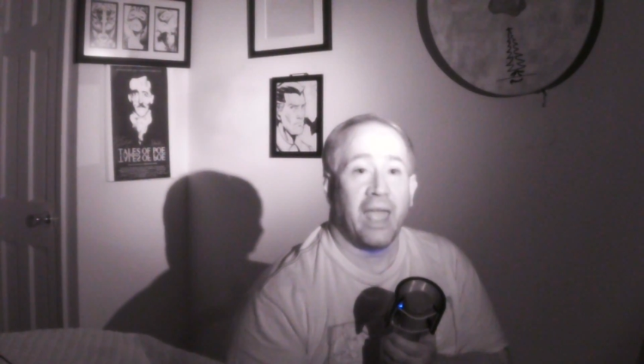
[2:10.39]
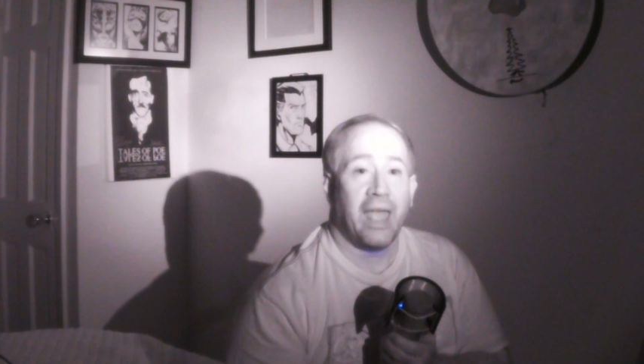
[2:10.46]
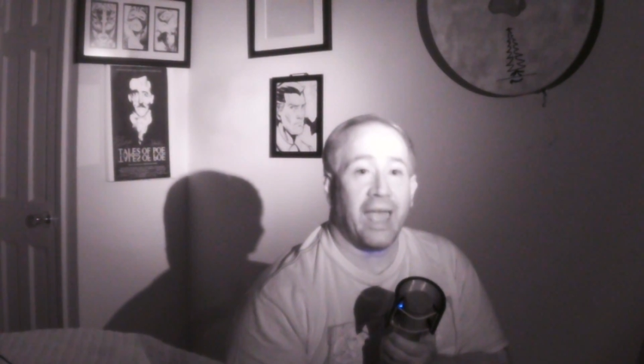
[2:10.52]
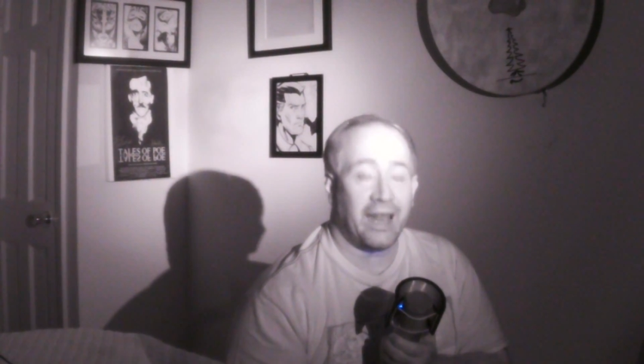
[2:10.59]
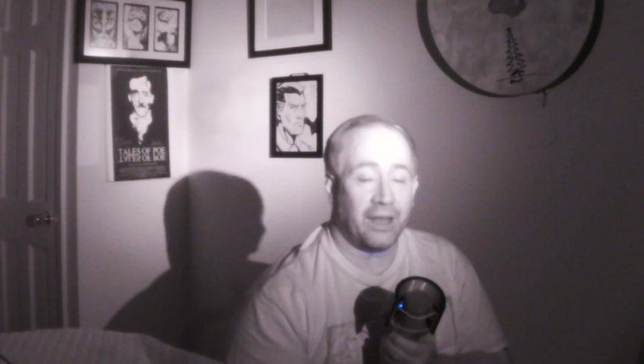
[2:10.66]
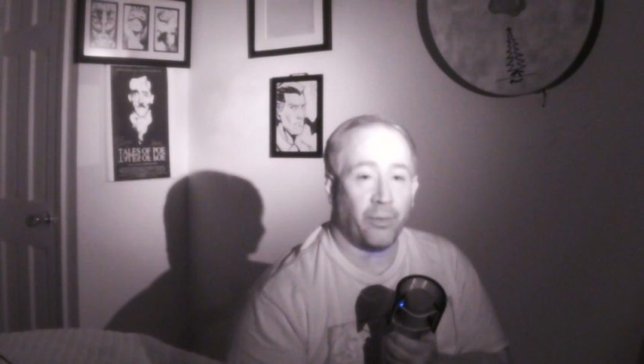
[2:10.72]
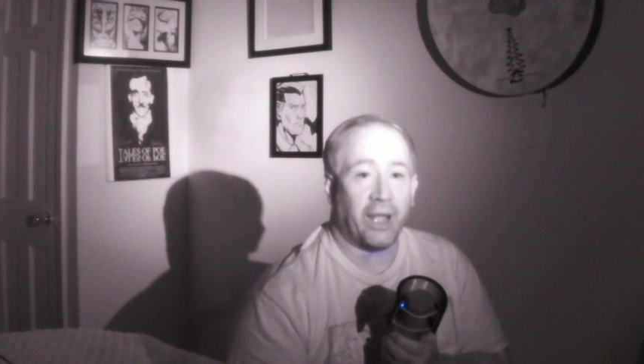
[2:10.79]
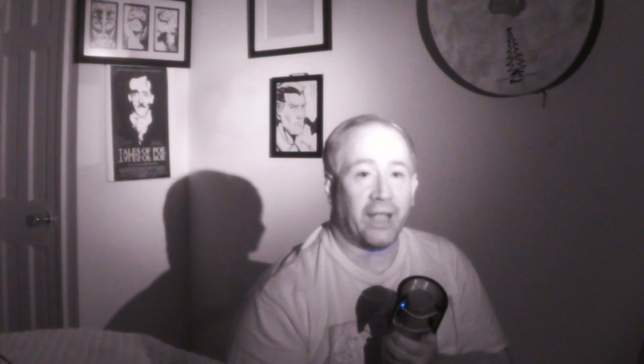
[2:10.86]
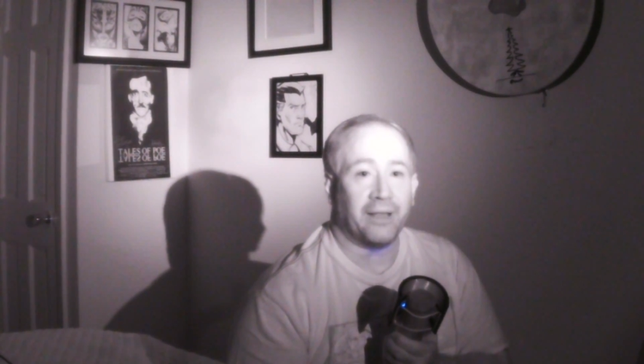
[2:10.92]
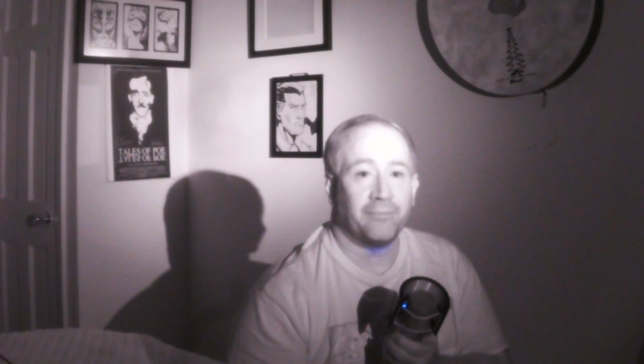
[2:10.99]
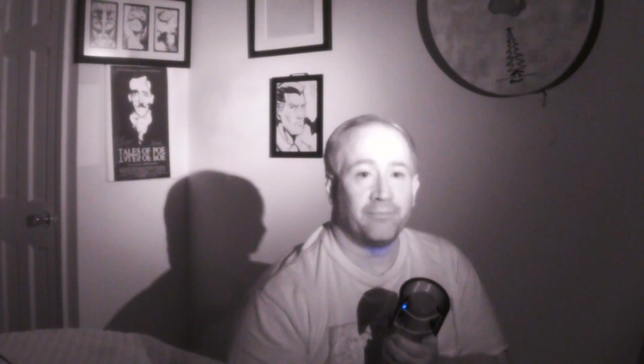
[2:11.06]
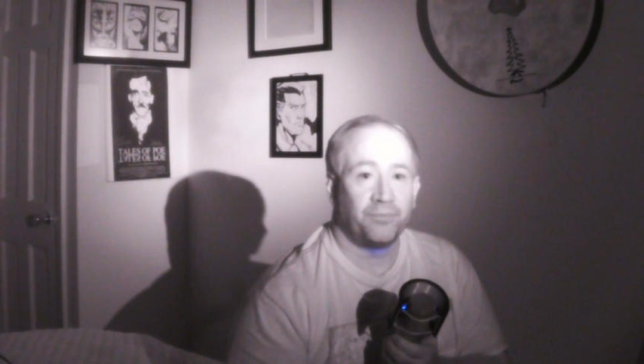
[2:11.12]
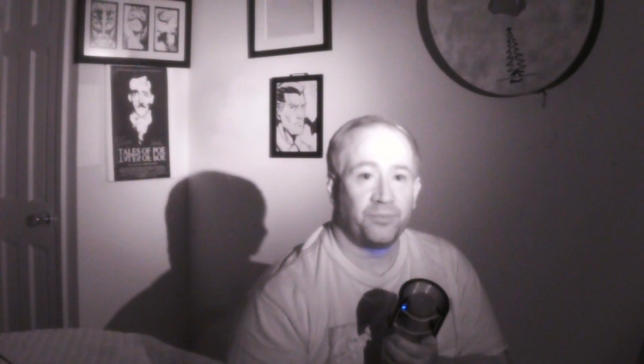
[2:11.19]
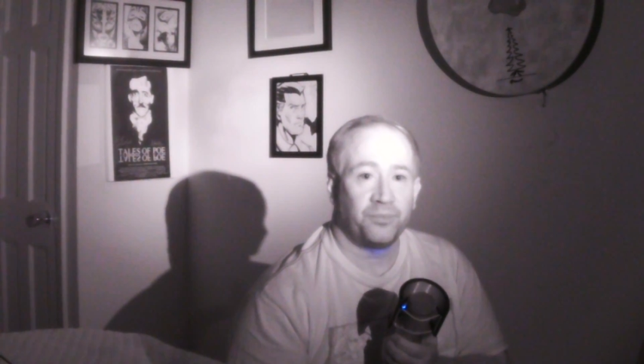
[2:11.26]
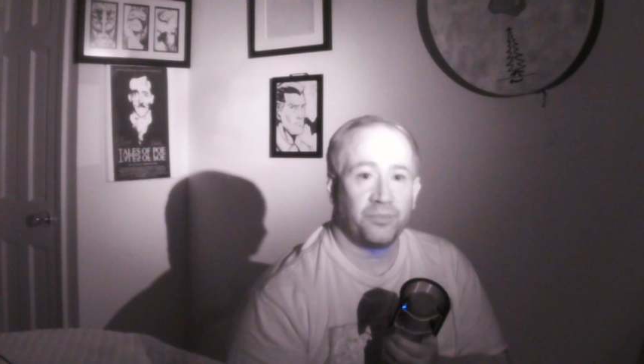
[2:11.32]
Anyway,
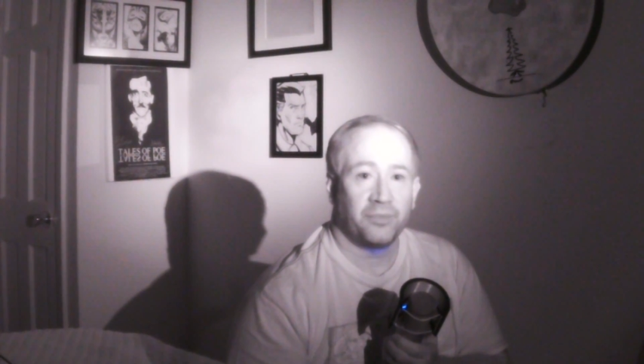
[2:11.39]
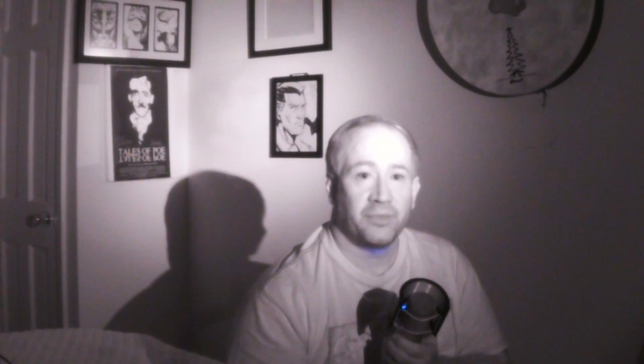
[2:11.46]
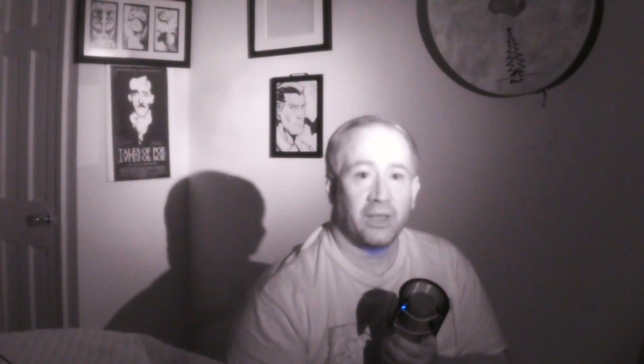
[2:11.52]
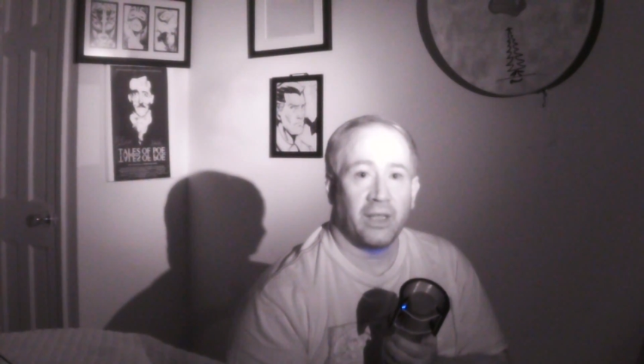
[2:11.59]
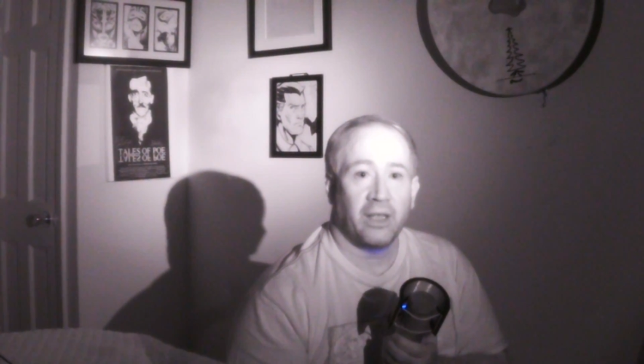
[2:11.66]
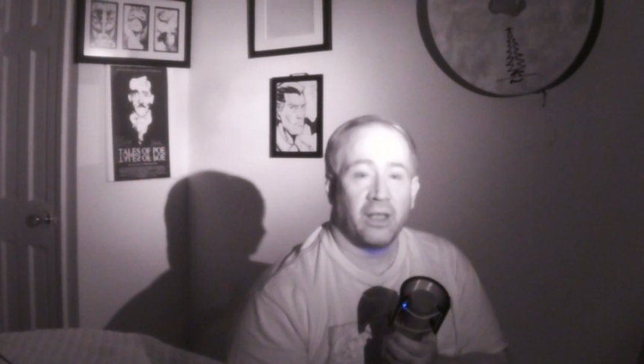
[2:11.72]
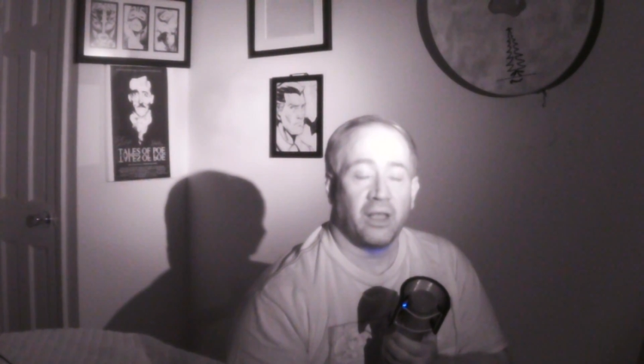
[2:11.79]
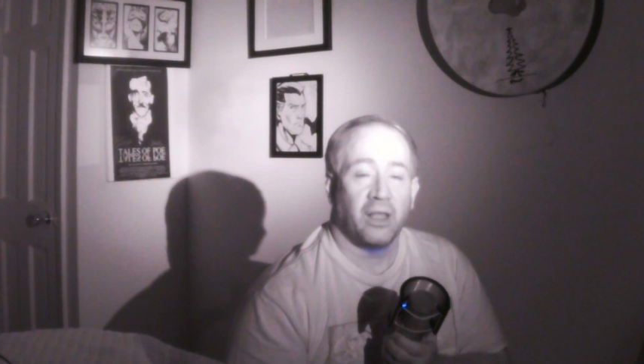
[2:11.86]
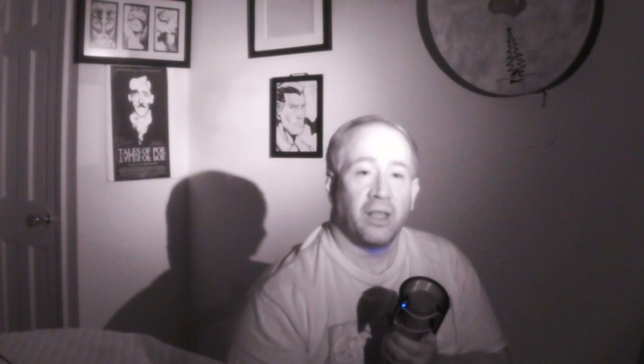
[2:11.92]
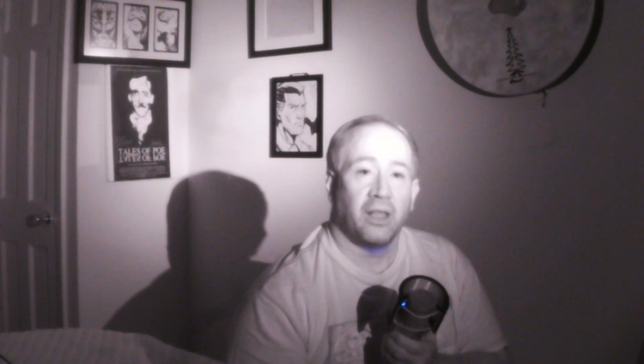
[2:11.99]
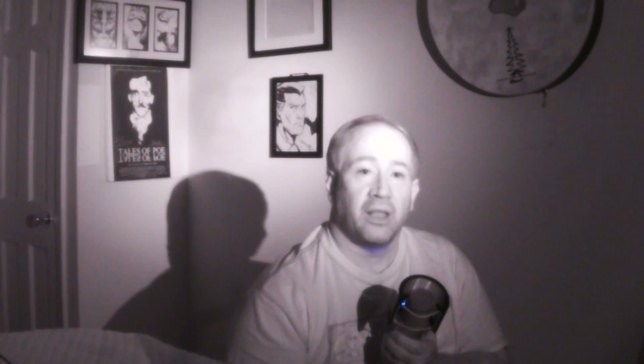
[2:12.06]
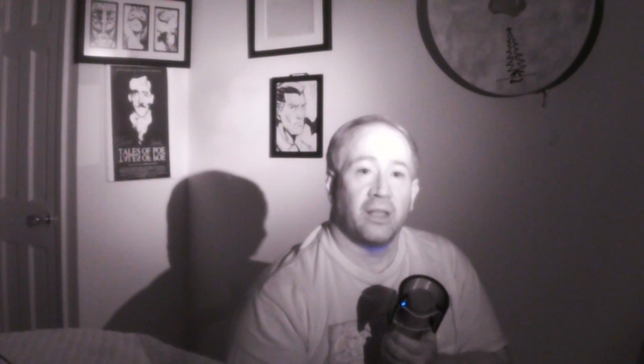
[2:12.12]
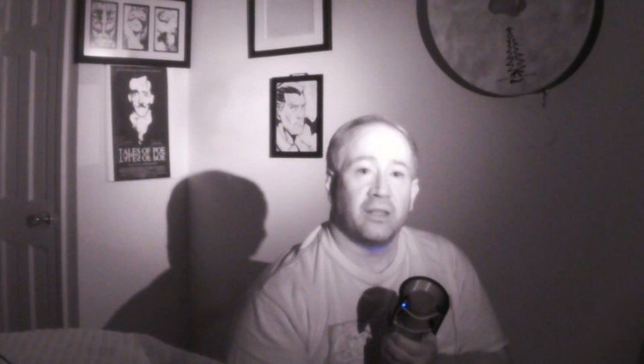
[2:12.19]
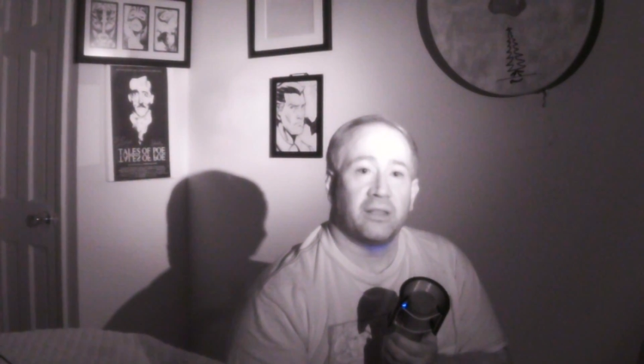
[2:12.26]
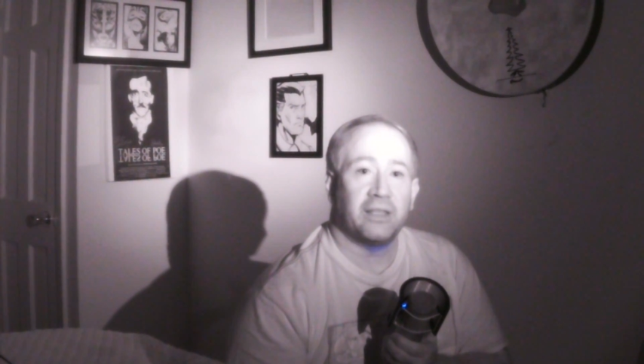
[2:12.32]

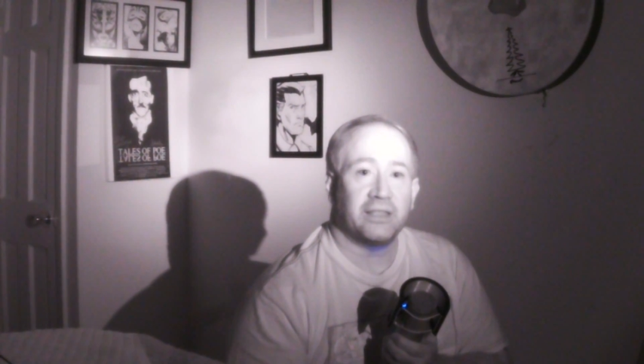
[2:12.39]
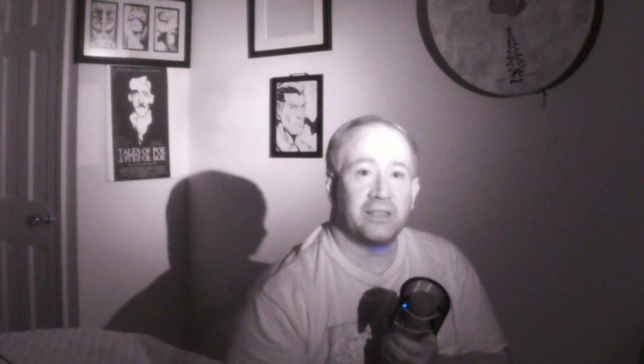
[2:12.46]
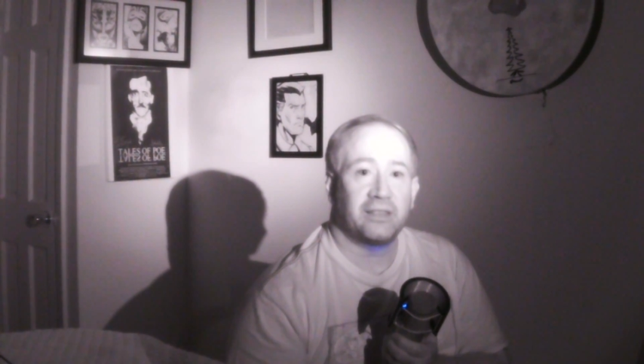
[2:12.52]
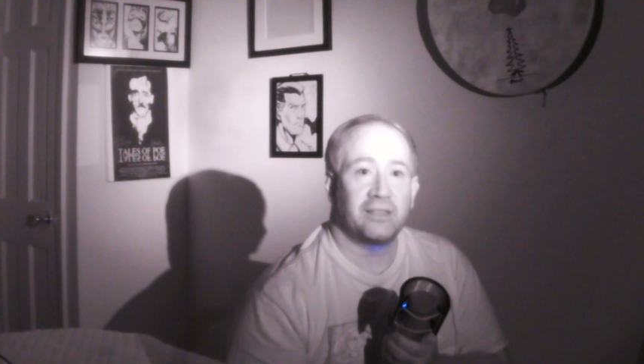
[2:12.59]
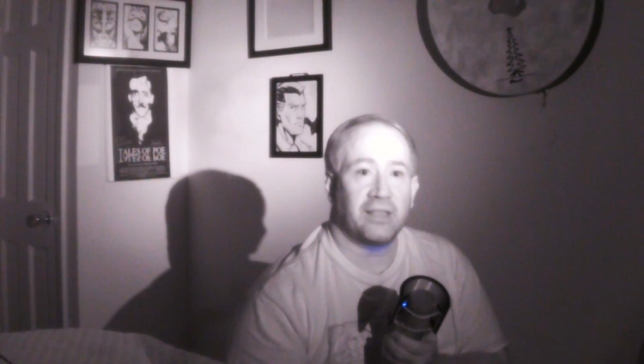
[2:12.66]
this